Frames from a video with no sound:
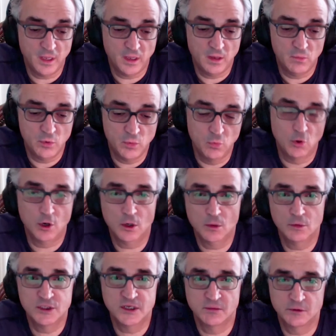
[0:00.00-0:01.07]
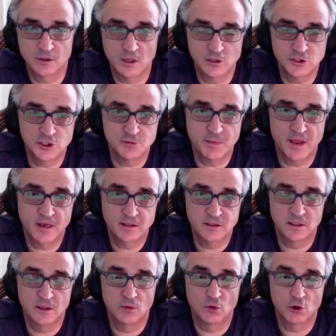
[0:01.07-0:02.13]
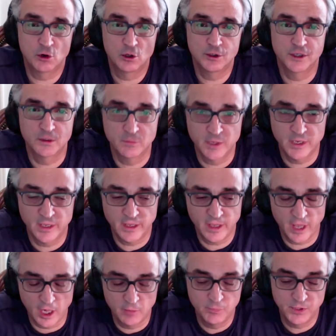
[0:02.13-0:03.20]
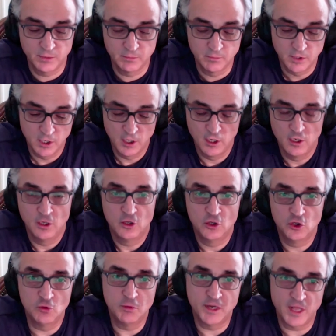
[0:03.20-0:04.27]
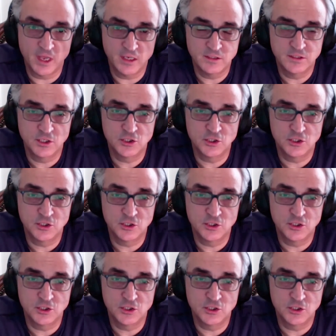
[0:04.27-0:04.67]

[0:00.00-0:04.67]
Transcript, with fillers: uh, we work with some of the largest banks in the world, and we help them humanize